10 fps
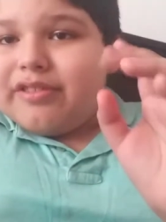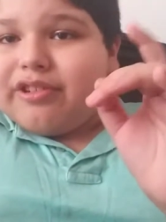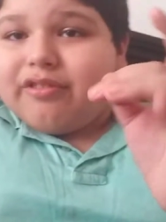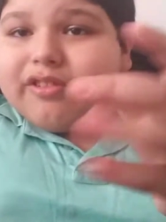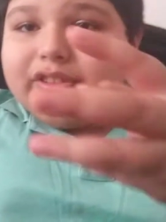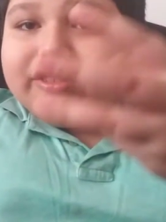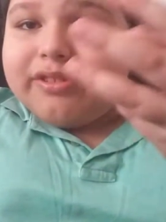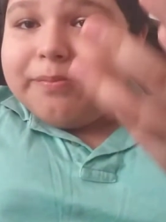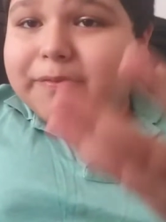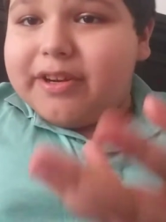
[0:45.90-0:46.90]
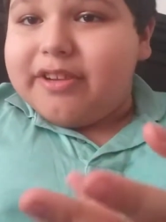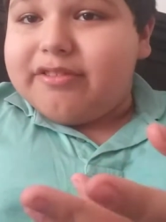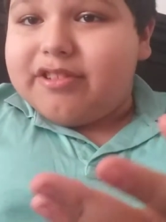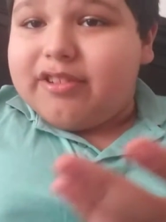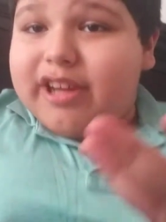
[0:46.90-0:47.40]
you, there's some
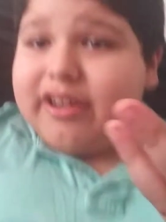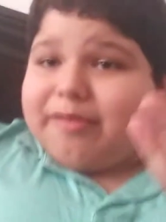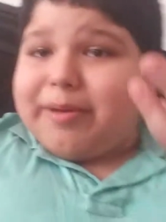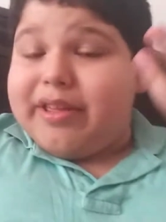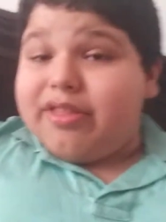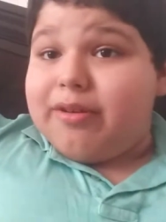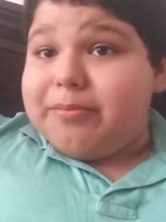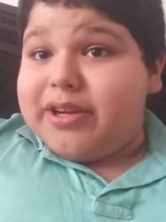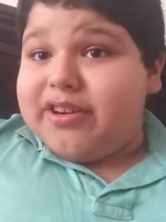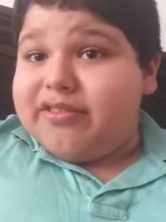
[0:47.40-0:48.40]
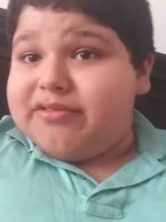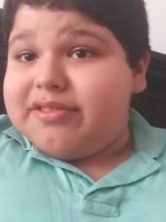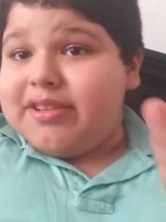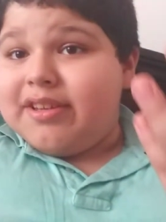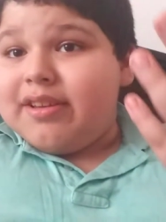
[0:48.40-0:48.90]
videos on how to make
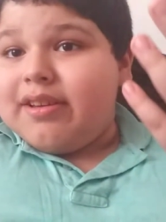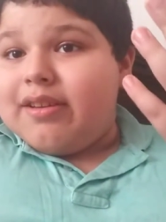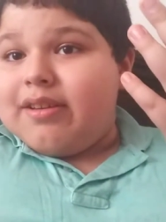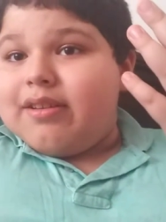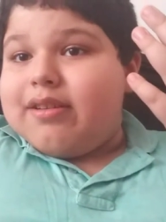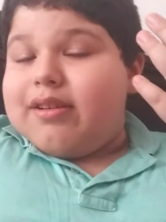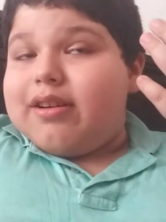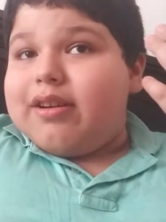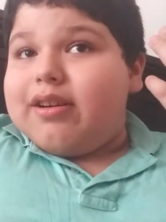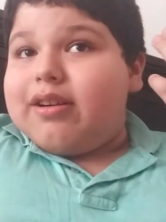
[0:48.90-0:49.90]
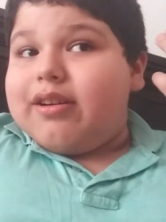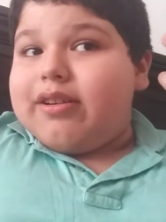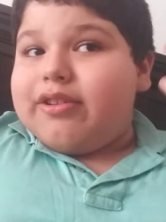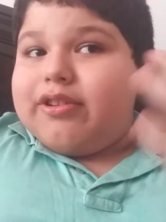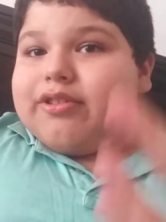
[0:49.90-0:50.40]
thumbnails,
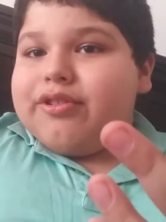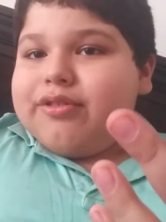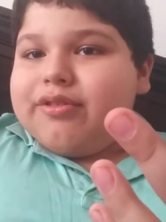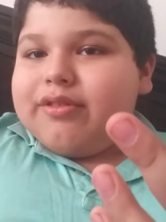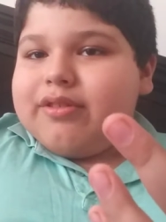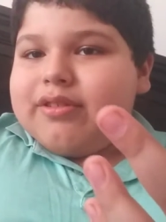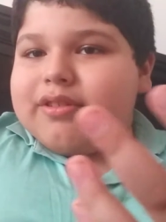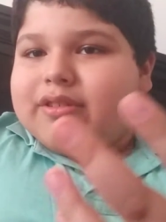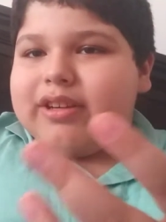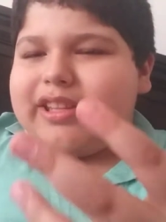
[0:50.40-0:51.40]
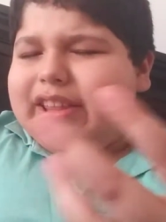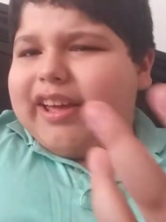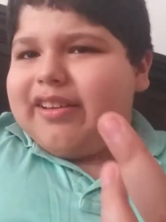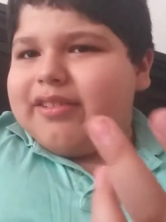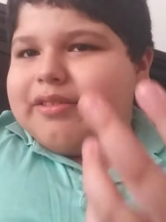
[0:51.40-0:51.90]
uh, YouTube, like
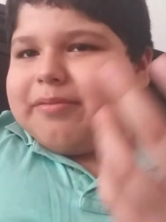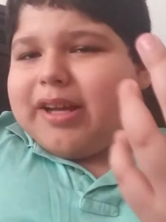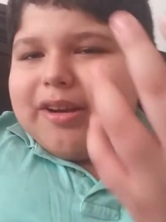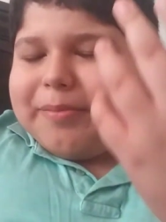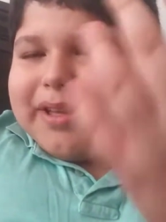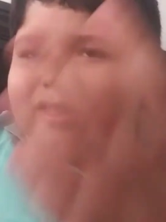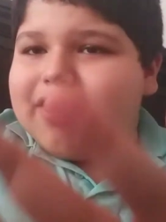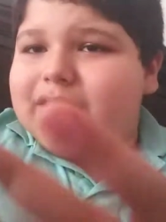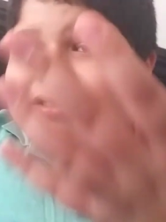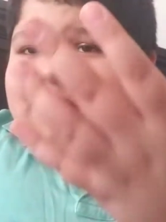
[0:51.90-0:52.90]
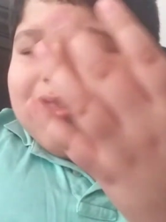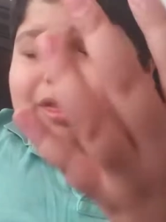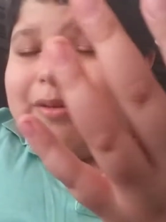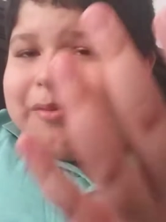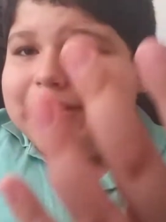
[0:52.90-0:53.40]
that, how to make
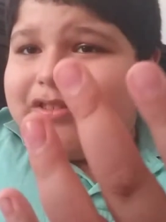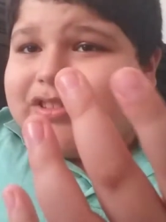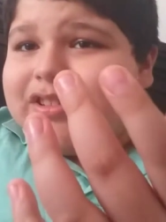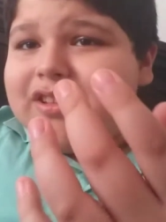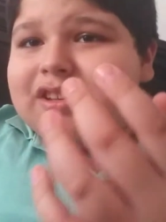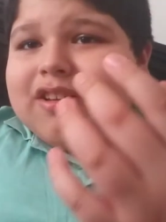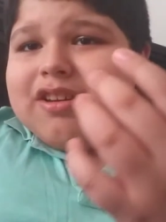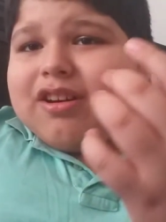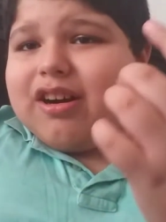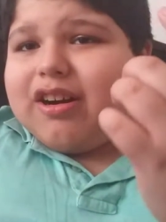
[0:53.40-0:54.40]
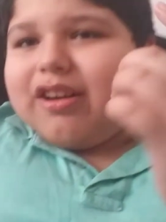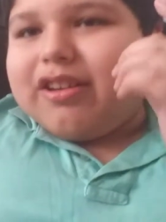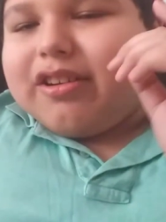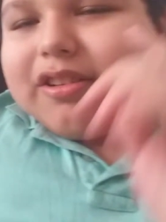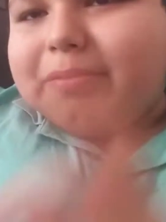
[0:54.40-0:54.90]
th thumbnails
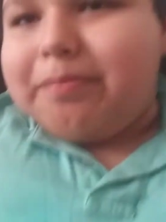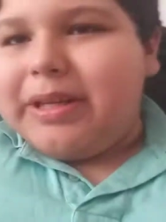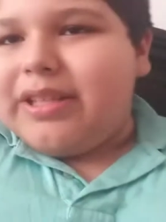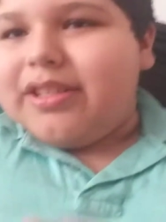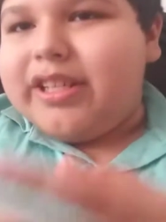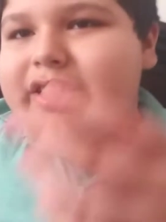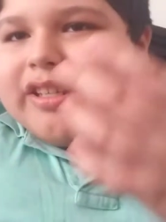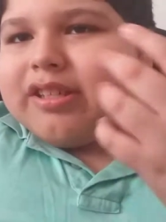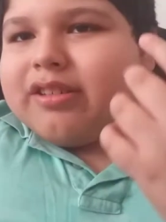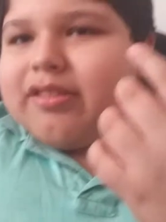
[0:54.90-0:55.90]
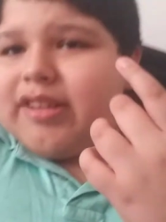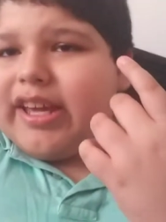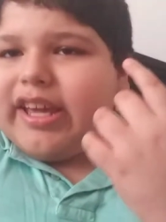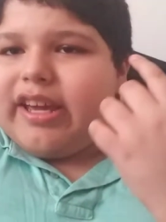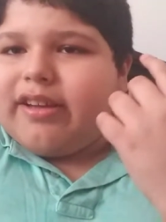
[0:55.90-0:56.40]
on PC
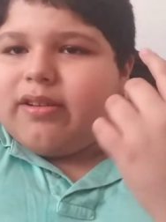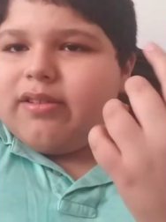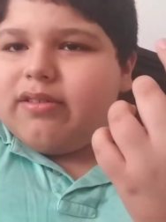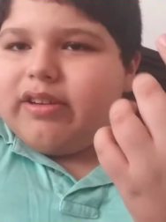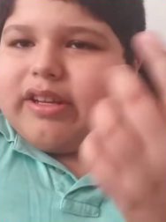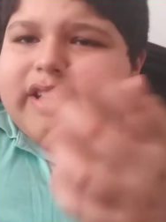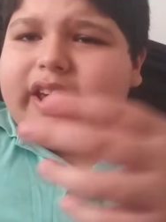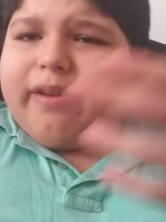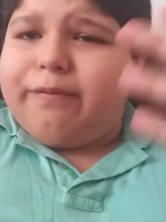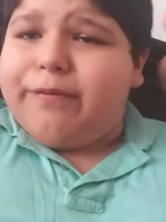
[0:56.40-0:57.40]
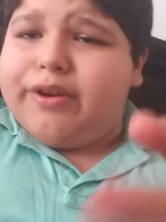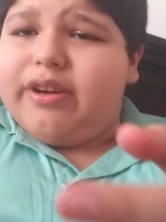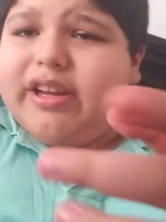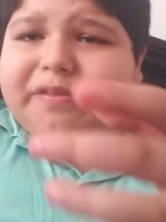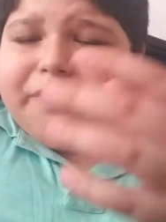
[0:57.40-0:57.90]
and like th
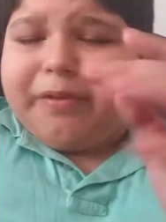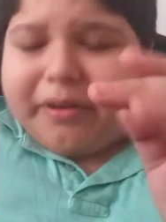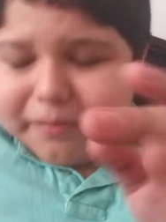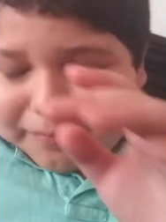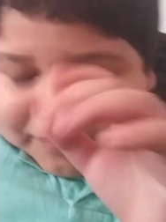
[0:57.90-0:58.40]
th